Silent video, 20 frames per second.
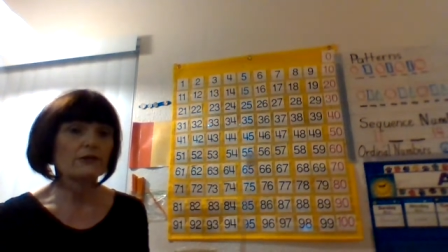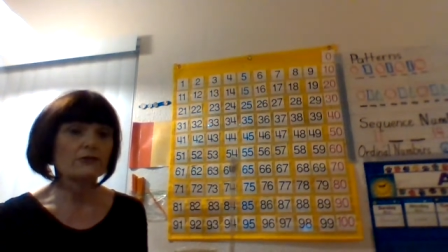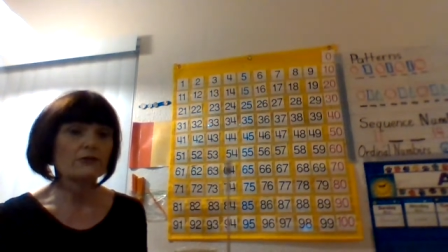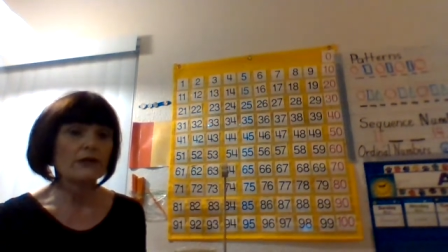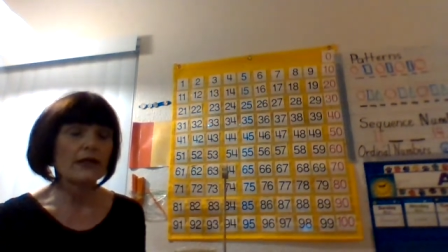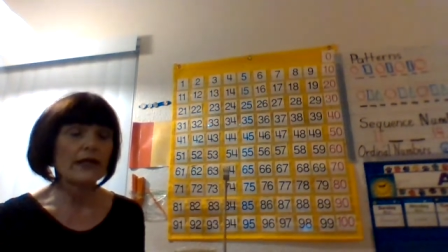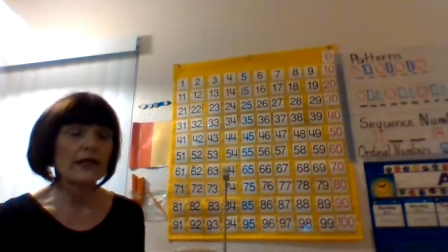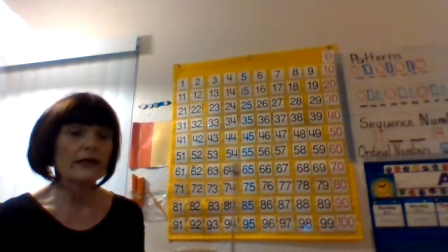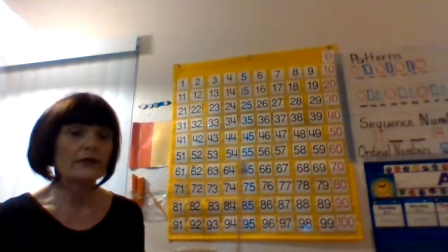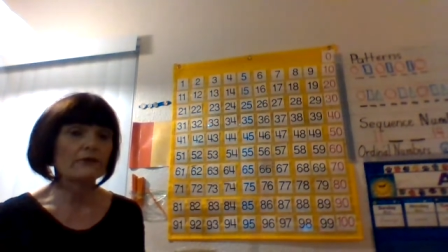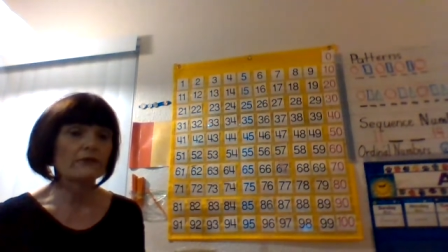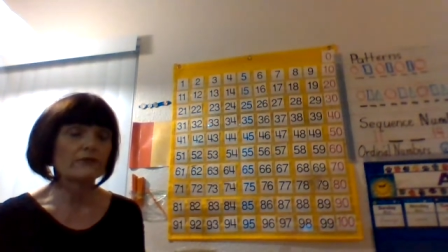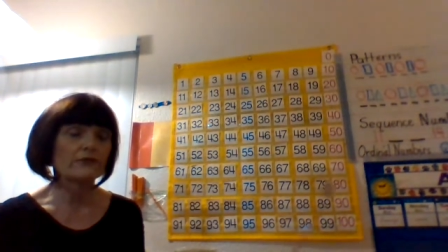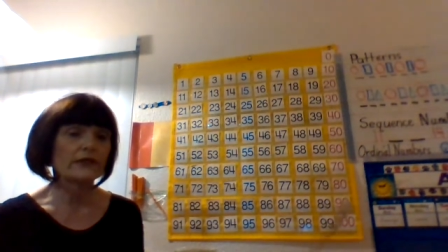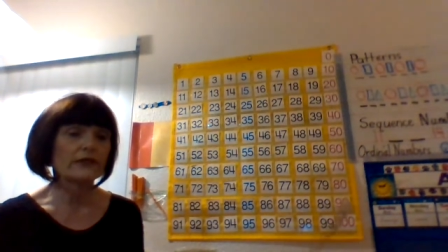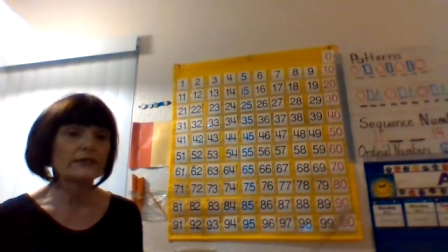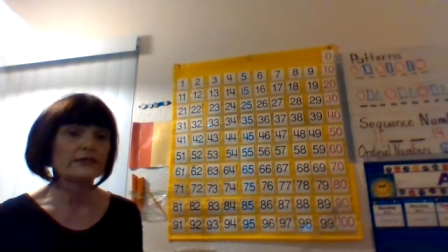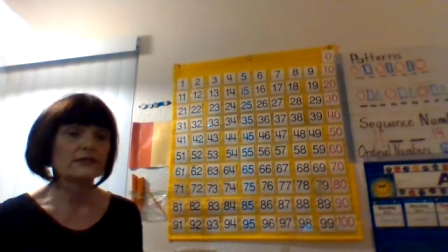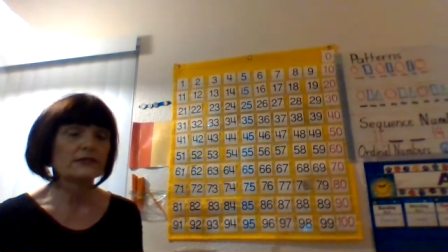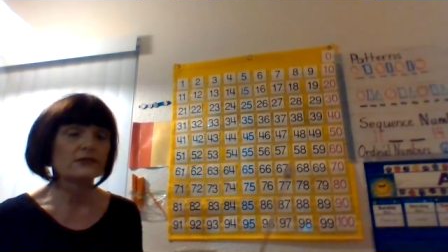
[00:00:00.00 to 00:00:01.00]
great
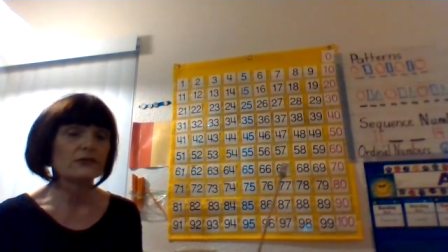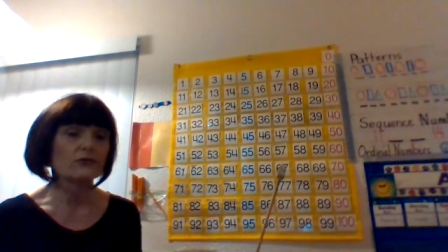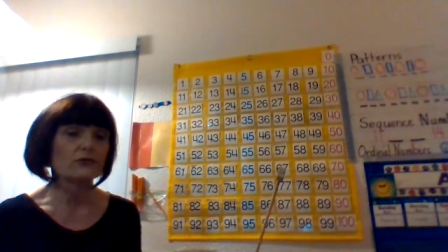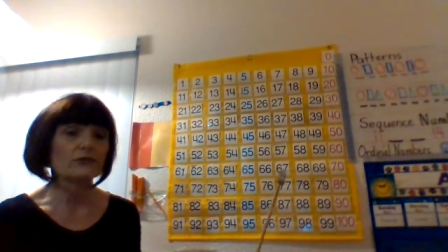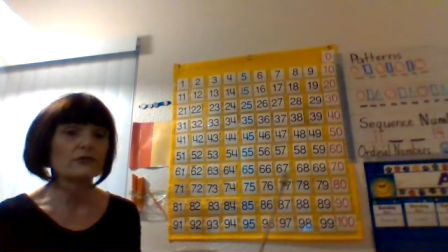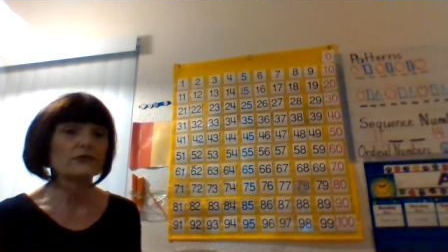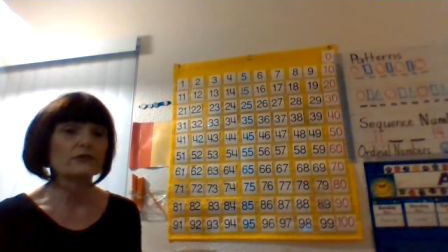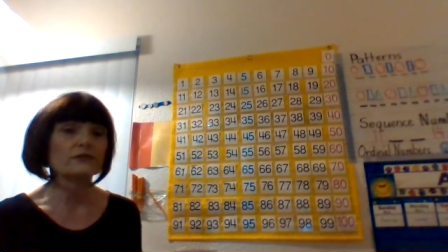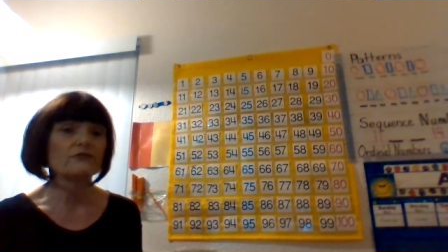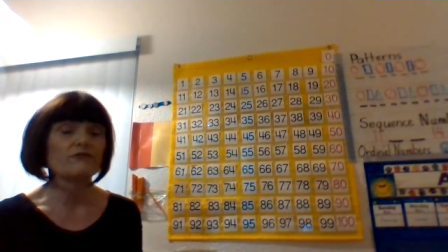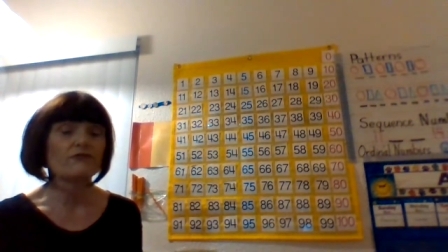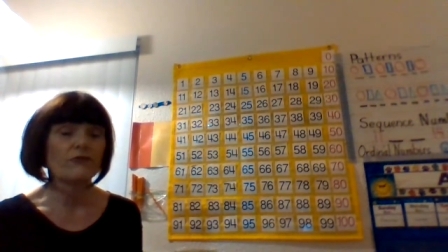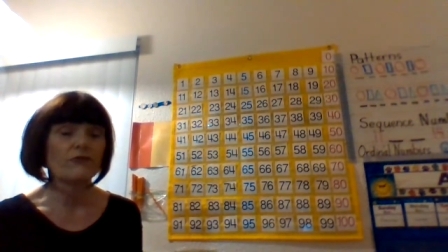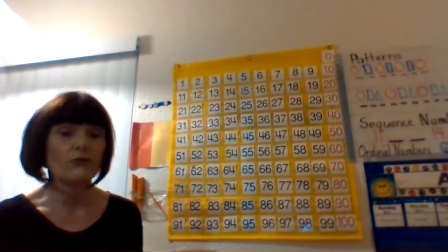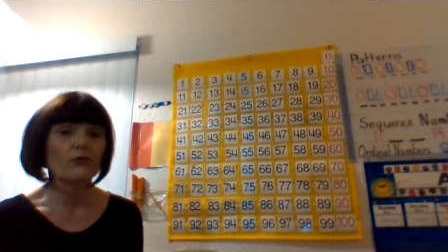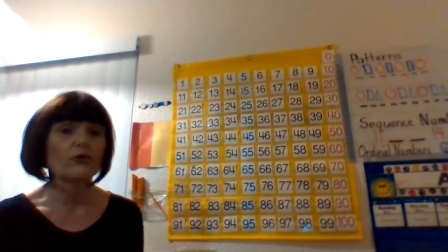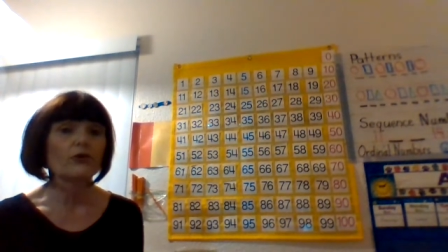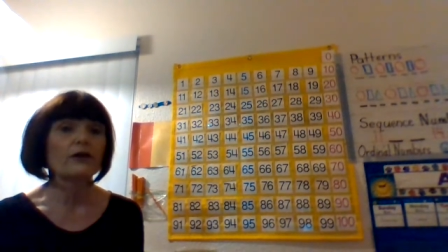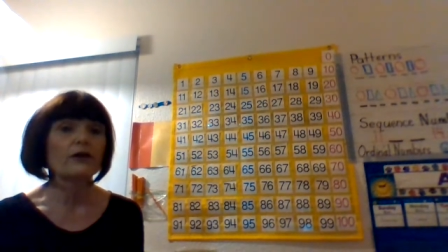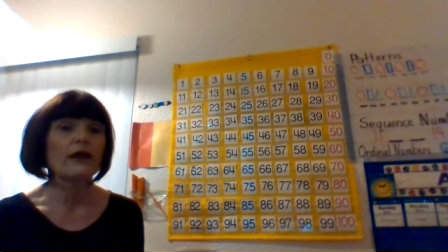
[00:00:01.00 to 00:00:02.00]
resource
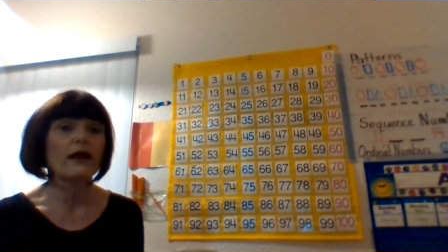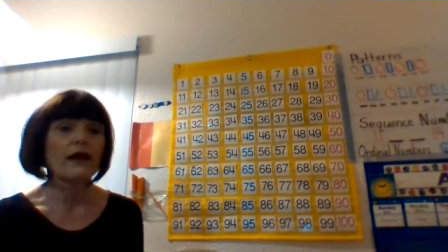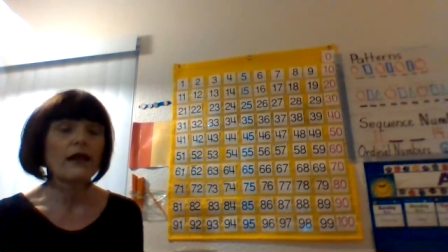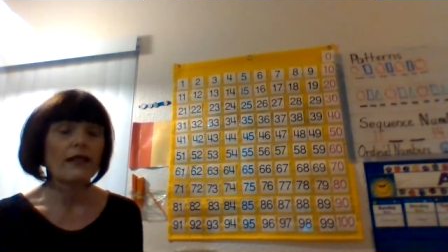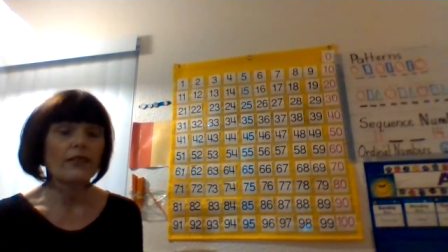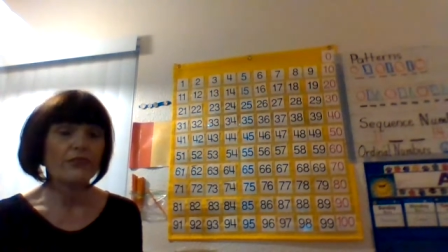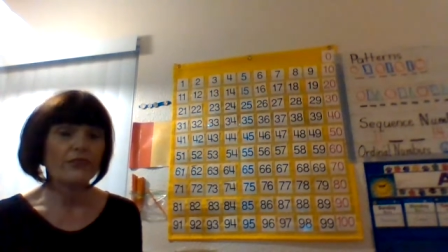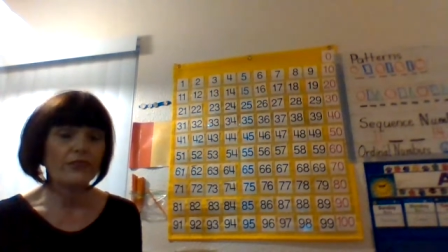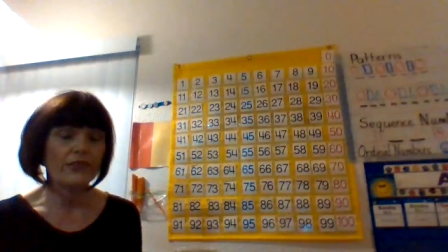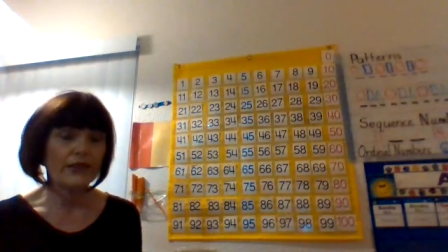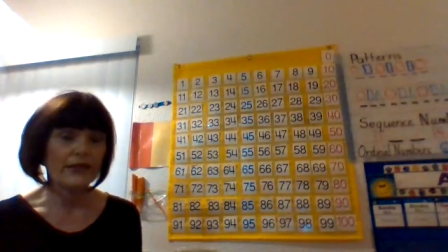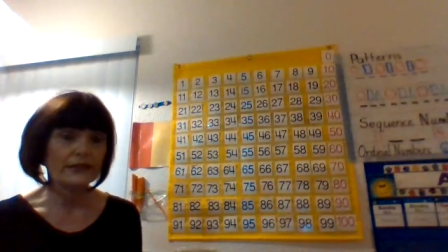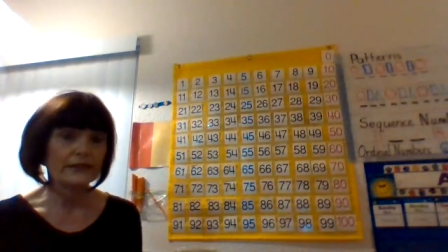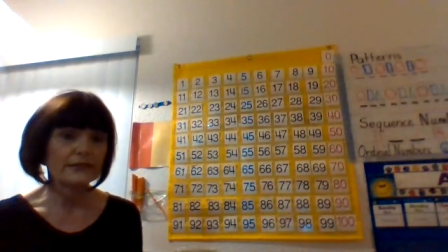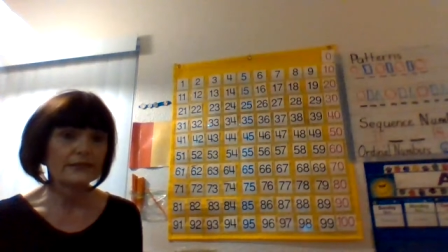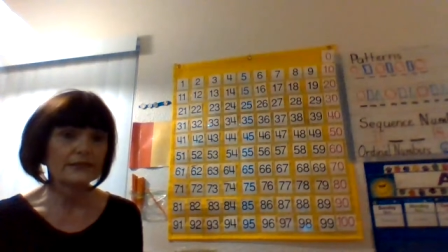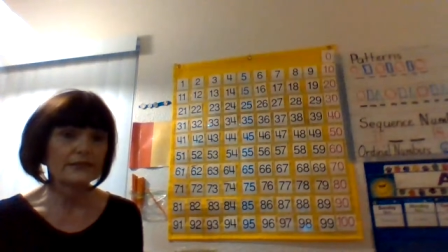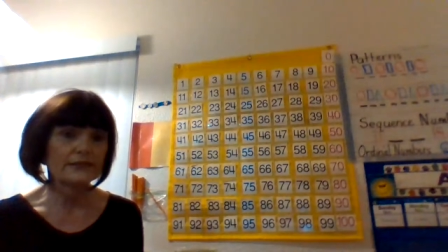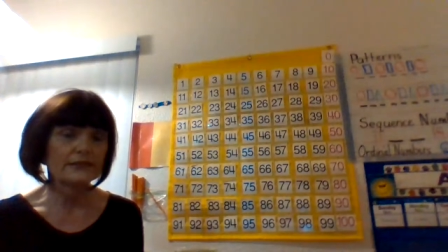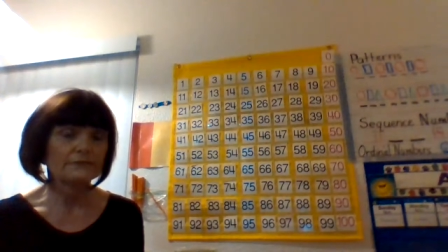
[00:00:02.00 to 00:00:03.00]
for
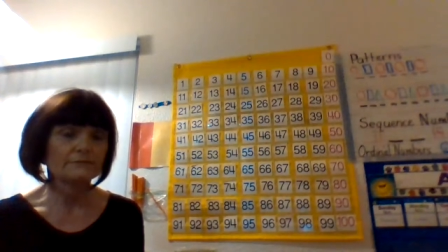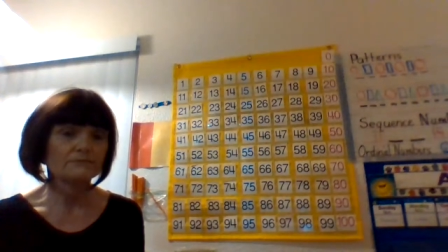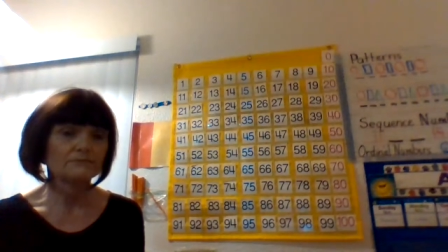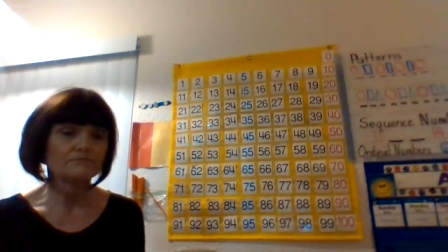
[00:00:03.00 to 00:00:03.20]
this.